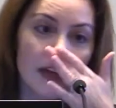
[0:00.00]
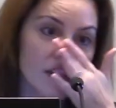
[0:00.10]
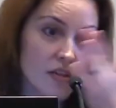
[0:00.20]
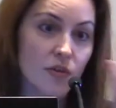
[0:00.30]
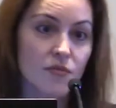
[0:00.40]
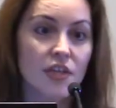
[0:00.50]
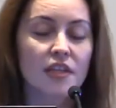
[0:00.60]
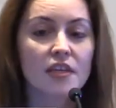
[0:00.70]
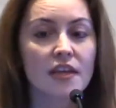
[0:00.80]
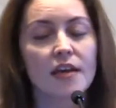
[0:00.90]
And so
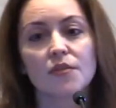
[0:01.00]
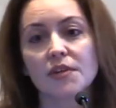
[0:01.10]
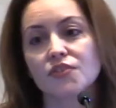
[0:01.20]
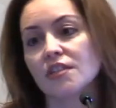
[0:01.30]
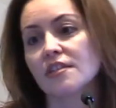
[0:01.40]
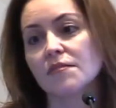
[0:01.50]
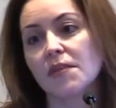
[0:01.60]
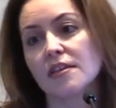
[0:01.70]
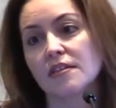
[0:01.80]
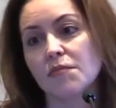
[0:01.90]
really that question is
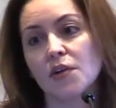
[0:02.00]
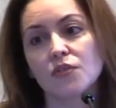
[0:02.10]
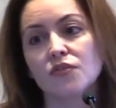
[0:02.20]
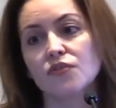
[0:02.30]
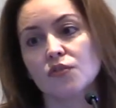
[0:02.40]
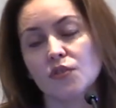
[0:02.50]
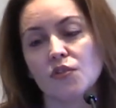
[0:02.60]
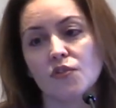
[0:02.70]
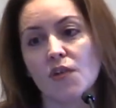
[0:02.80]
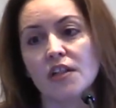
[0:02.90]
best posed to
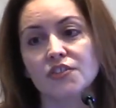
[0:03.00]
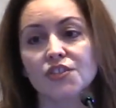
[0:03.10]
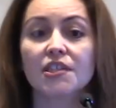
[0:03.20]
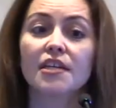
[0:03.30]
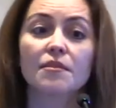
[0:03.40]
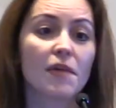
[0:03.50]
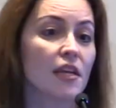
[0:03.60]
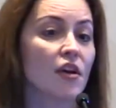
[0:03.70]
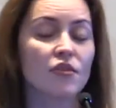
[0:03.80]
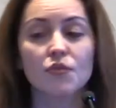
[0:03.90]
your neurologist. And
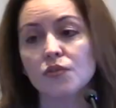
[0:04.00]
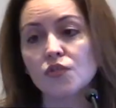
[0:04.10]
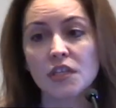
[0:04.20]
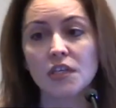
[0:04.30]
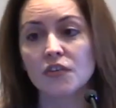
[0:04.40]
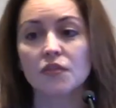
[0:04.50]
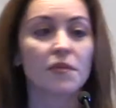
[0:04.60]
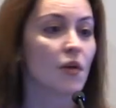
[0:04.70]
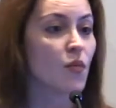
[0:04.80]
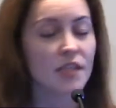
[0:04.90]
depending on who you see, it could
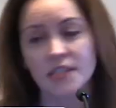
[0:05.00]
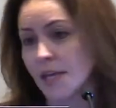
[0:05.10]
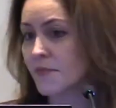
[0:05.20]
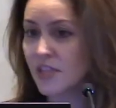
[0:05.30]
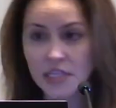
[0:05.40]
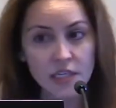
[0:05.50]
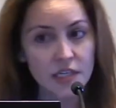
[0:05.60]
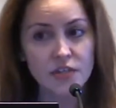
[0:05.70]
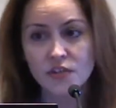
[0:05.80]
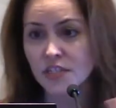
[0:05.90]
be a one-time
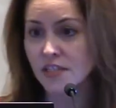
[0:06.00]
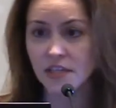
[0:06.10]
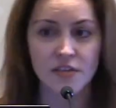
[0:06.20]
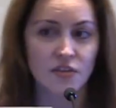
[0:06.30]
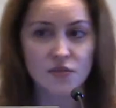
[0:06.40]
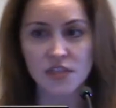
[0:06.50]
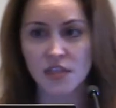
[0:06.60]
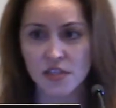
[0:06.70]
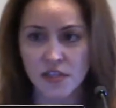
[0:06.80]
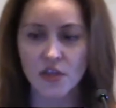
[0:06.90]
visit and you can discuss those
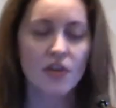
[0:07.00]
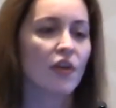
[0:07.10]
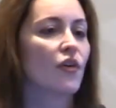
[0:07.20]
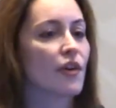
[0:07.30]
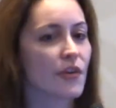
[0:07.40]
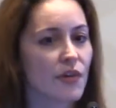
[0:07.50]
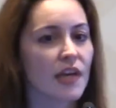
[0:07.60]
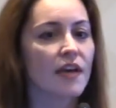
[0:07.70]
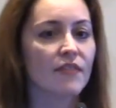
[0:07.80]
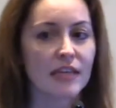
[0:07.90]
things, or you
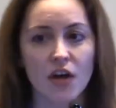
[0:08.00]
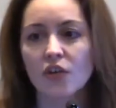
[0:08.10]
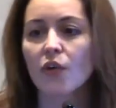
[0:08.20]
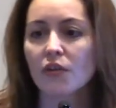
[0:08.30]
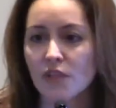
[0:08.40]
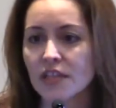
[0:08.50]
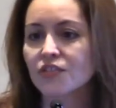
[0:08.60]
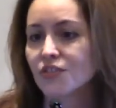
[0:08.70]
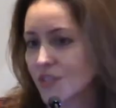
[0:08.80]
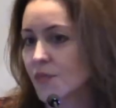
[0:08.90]
can have an ongoing
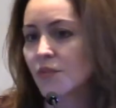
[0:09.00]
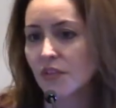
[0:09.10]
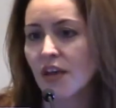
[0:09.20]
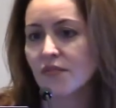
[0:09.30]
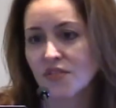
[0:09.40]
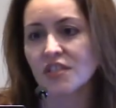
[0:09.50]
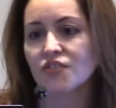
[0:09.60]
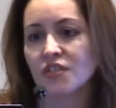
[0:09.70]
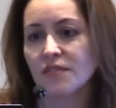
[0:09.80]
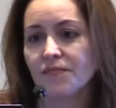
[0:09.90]
relationship with that
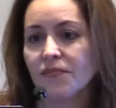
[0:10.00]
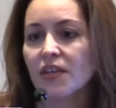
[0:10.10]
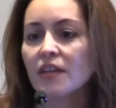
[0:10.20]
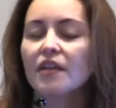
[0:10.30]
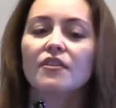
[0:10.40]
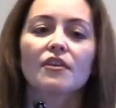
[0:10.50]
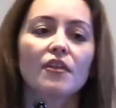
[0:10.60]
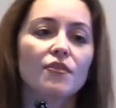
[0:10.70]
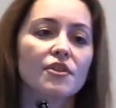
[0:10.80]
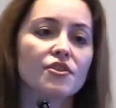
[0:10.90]
physician. The
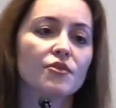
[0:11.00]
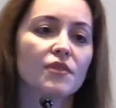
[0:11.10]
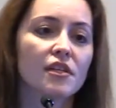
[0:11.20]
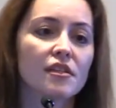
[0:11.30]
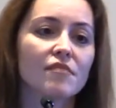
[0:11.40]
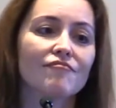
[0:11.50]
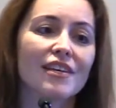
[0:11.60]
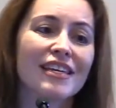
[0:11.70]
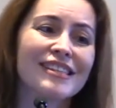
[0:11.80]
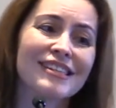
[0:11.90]
other issue is
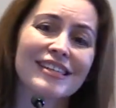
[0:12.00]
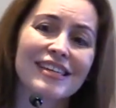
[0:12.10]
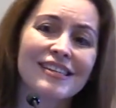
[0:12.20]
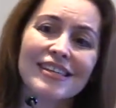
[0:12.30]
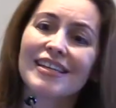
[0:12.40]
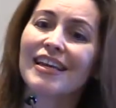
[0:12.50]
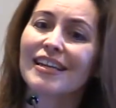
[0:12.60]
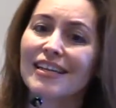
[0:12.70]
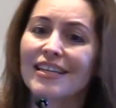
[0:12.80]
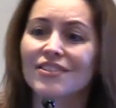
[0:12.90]
it's not easy to
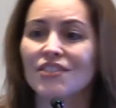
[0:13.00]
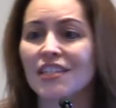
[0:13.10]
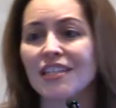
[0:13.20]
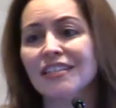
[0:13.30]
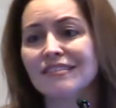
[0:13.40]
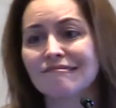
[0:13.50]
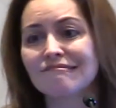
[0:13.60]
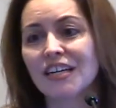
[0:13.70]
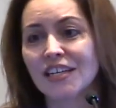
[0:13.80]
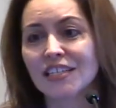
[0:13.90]
get an EEG
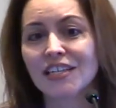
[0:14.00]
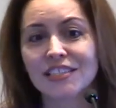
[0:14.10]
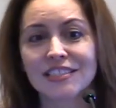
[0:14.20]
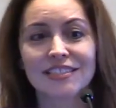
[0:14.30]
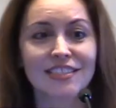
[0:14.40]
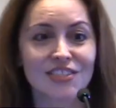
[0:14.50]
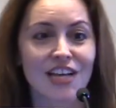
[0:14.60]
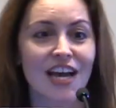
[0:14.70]
on an autistic